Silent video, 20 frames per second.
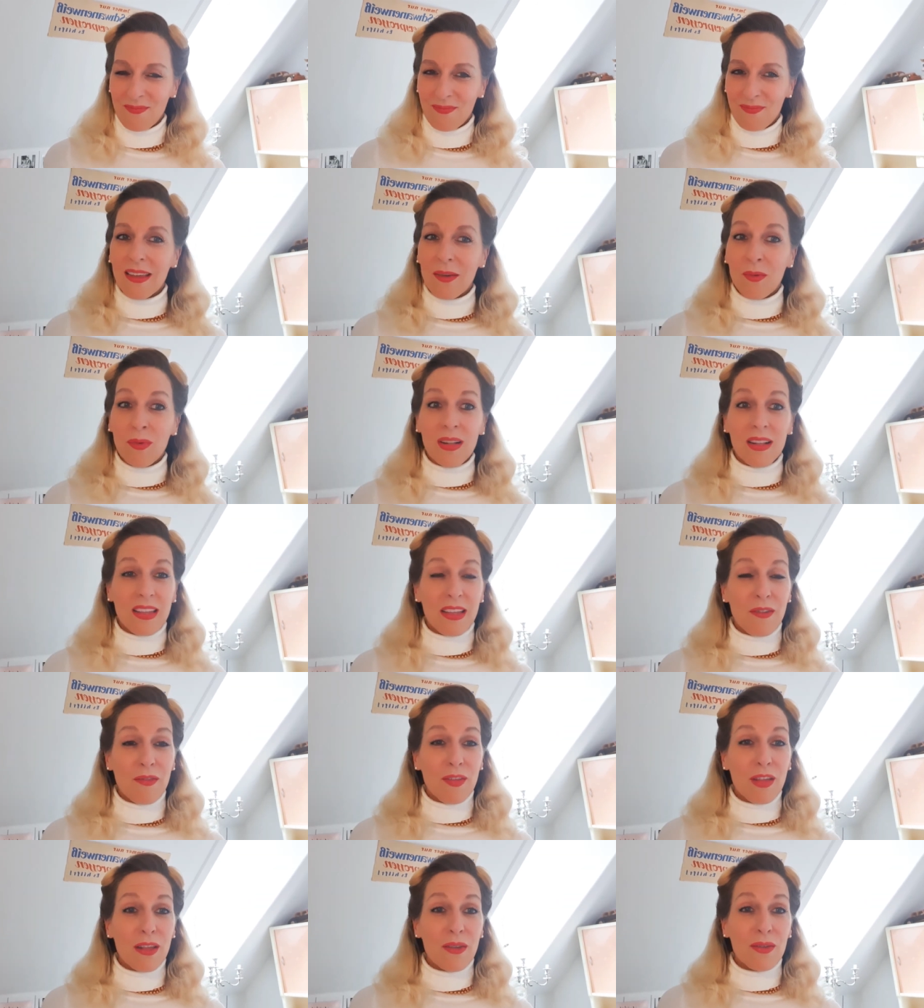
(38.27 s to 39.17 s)
We'll
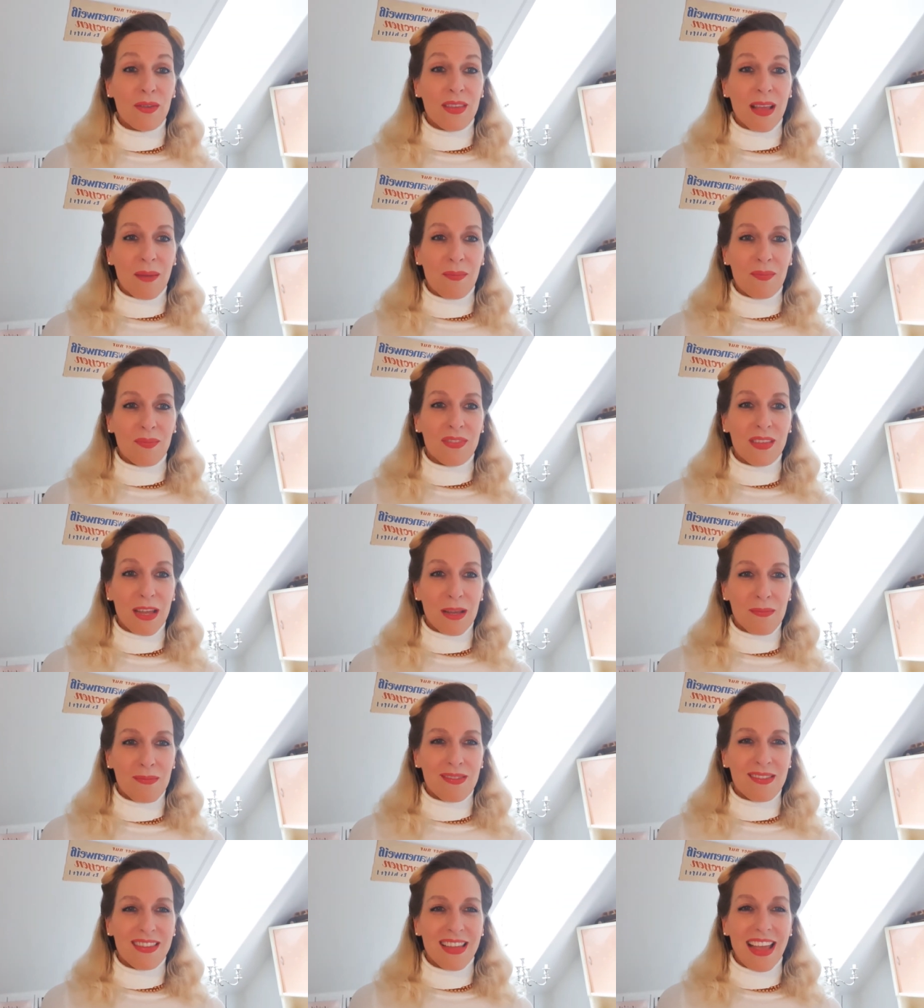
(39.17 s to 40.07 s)
give you some
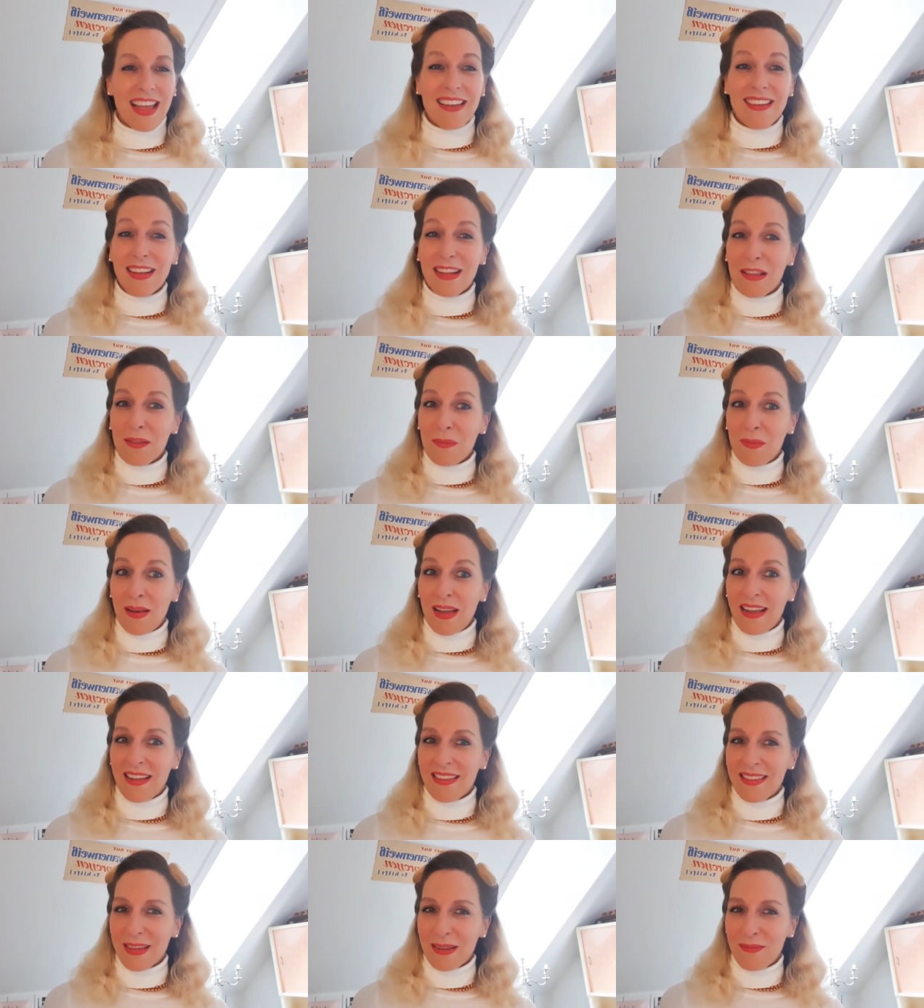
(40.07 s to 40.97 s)
tips and
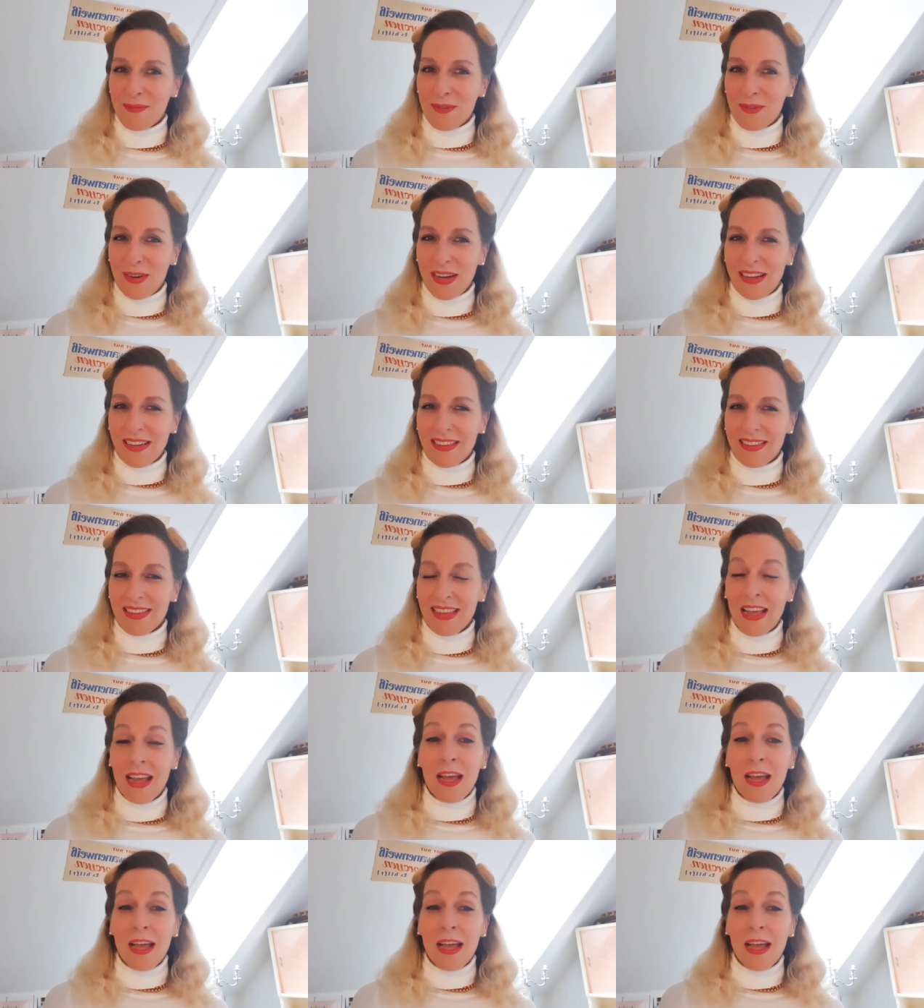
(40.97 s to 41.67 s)
explain some tricks,